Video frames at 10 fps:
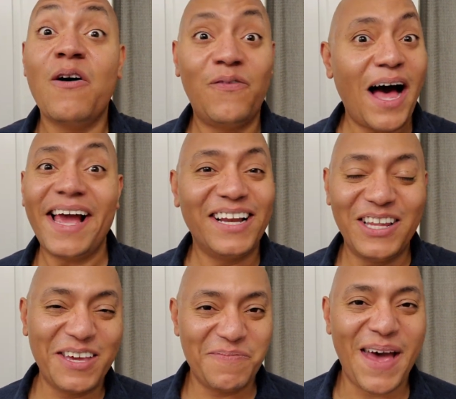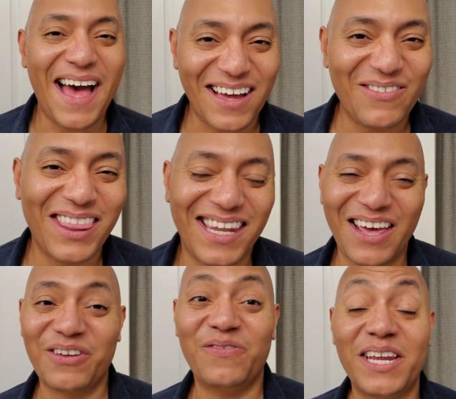finally back with
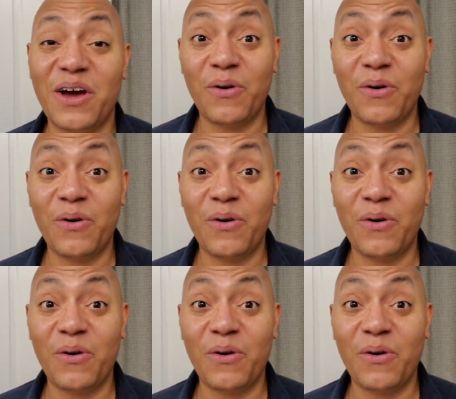another video.